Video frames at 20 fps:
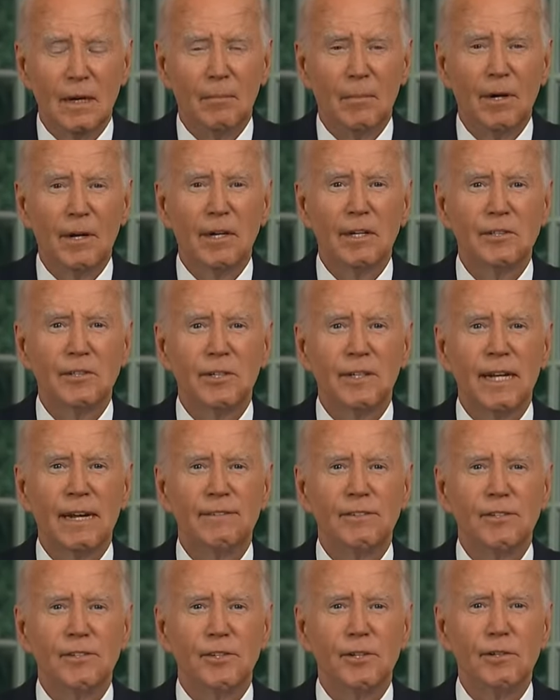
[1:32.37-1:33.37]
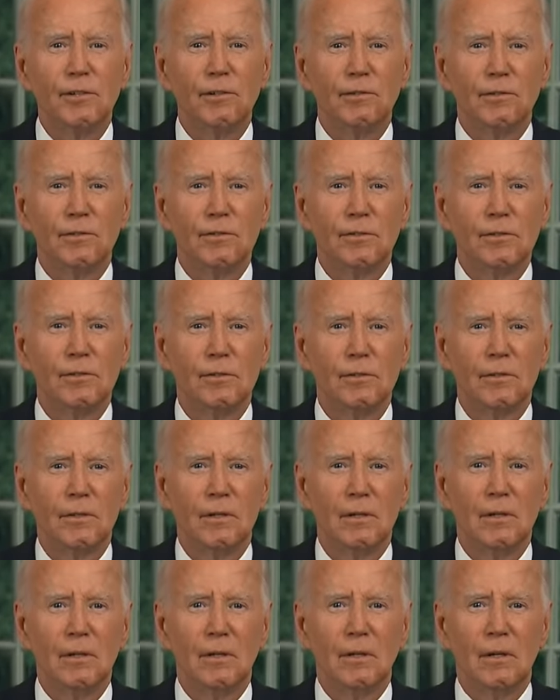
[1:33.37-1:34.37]
America's going to have to choose
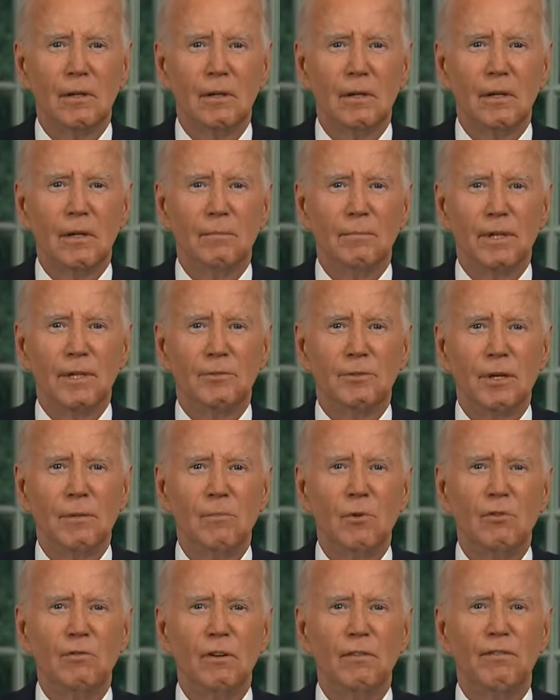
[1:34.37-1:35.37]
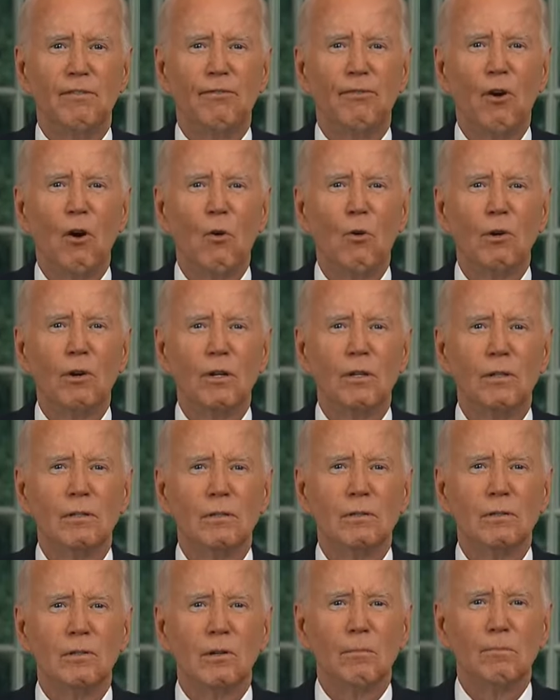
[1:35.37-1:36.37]
between moving forward
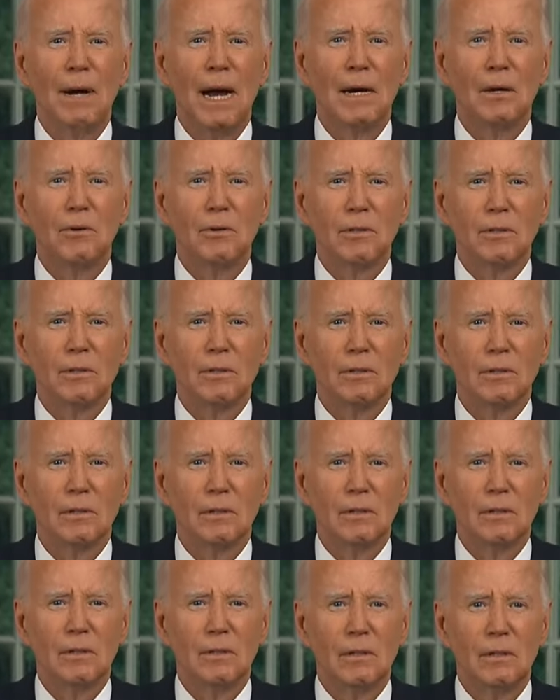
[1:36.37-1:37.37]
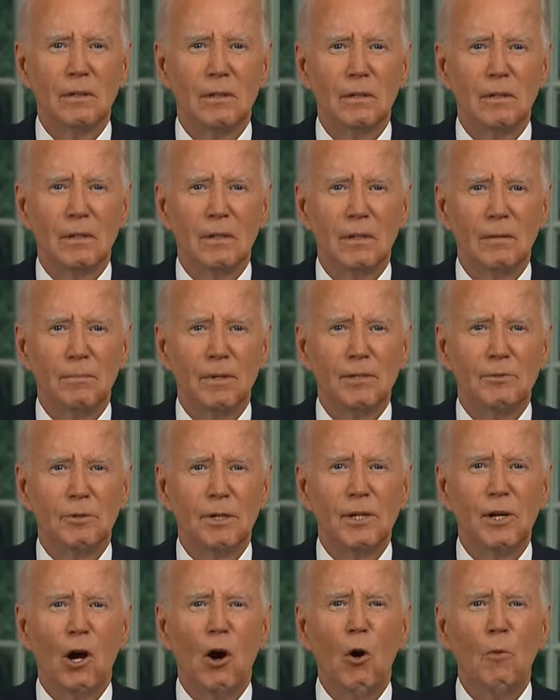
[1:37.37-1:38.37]
or backward,
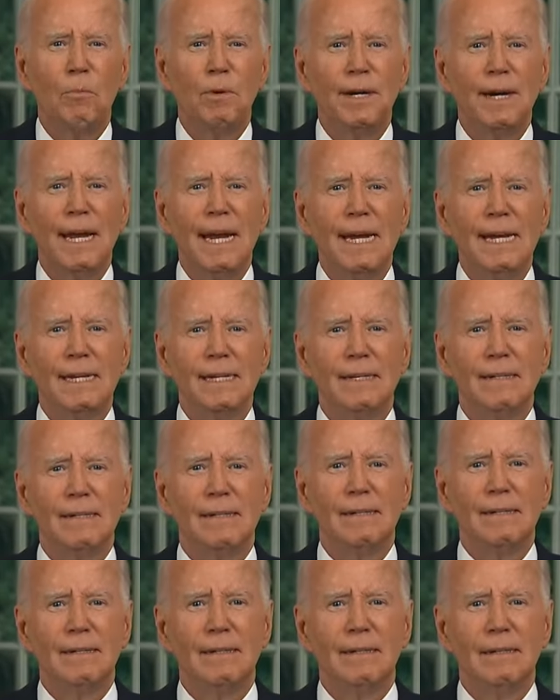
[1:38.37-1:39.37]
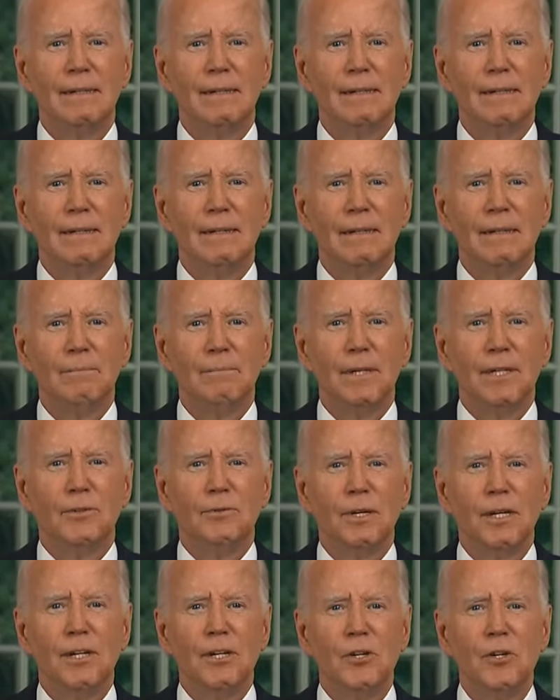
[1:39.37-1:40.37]
between hope and hate,
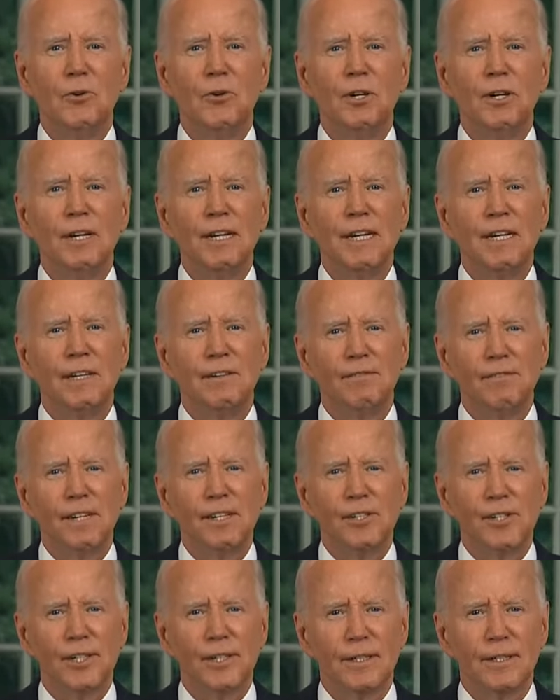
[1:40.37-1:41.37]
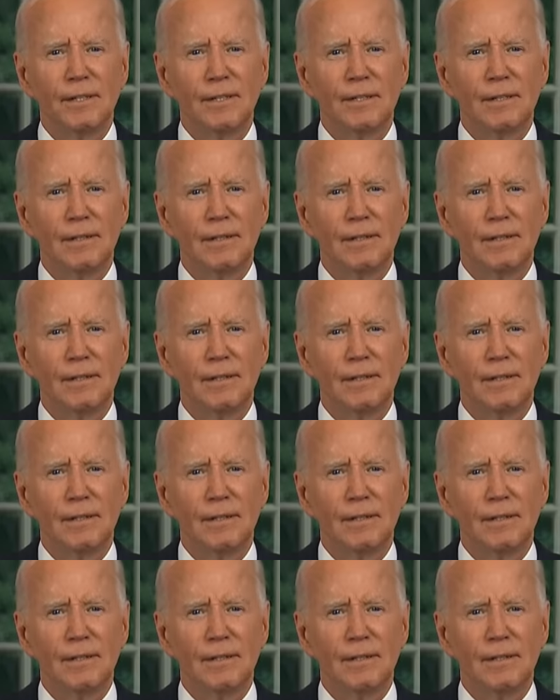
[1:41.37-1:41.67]
between unity and division.